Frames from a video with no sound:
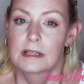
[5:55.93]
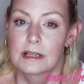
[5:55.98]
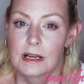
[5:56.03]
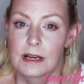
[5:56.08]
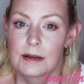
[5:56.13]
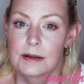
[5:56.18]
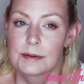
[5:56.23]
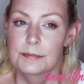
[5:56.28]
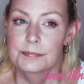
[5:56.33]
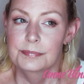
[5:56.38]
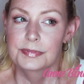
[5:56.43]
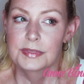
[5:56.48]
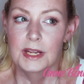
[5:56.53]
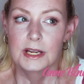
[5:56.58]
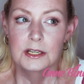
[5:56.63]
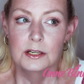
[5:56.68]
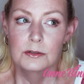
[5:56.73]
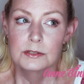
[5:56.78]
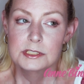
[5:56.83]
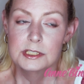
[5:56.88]
I
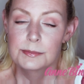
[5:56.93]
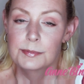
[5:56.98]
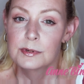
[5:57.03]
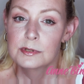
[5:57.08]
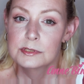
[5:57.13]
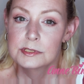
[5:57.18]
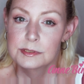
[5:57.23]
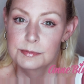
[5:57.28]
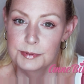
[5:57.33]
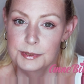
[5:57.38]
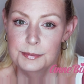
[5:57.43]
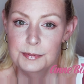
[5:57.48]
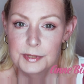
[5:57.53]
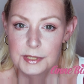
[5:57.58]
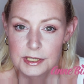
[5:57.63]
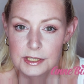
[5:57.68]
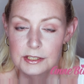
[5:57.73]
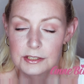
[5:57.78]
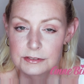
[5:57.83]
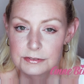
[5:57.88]
know it's supposed to be
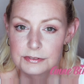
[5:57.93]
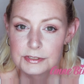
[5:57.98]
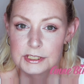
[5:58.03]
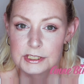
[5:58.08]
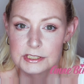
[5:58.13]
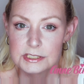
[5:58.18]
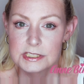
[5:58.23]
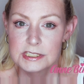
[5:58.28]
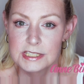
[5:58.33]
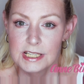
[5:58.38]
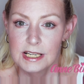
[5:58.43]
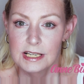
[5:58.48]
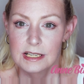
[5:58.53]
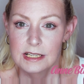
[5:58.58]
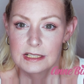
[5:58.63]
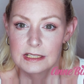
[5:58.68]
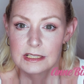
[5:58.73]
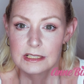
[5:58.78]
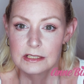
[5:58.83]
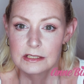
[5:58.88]
pretty good for your
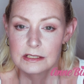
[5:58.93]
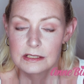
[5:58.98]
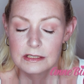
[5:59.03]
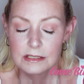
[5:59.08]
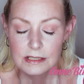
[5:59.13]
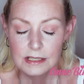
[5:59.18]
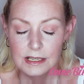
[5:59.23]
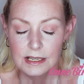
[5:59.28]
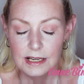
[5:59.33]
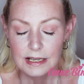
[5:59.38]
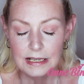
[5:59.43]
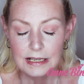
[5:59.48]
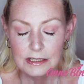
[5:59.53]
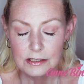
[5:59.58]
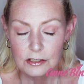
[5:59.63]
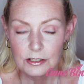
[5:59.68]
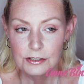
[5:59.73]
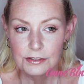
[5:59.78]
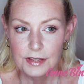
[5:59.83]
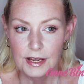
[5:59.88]
skin and
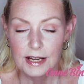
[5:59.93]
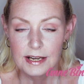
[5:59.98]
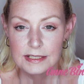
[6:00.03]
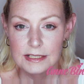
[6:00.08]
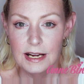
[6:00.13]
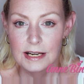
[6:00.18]
all that.